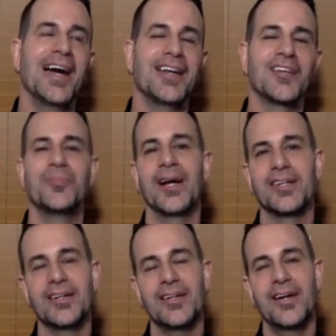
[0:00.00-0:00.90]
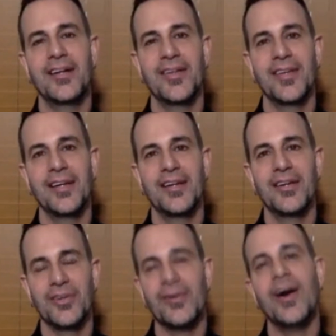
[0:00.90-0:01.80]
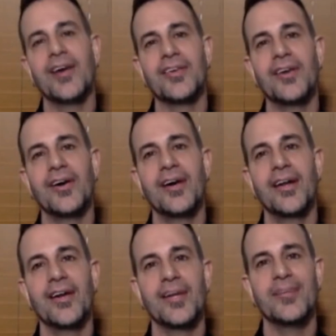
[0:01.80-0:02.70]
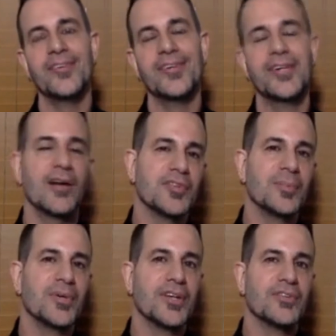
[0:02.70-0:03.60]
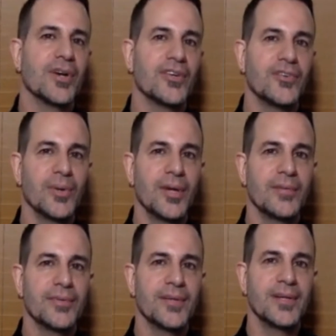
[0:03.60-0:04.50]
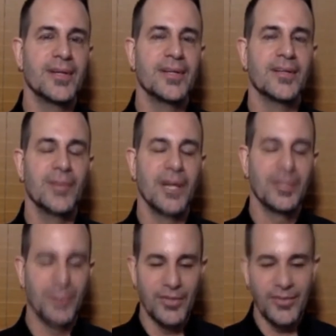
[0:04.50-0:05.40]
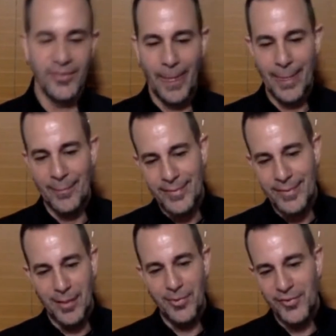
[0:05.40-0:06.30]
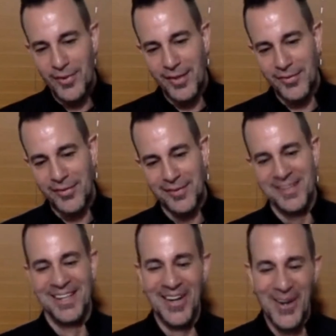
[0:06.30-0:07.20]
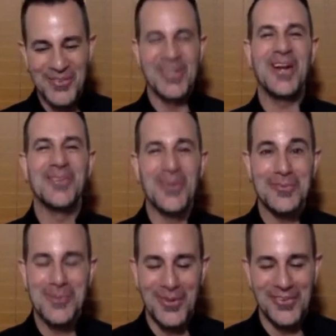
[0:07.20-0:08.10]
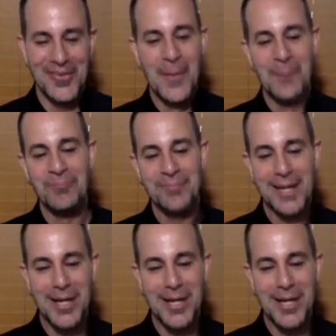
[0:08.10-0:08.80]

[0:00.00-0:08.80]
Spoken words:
expect the client to think that you're a rock star and they're going to feel comfortable and trust you enough to make a purchase. Number 6, I'm glad I wrote some notes.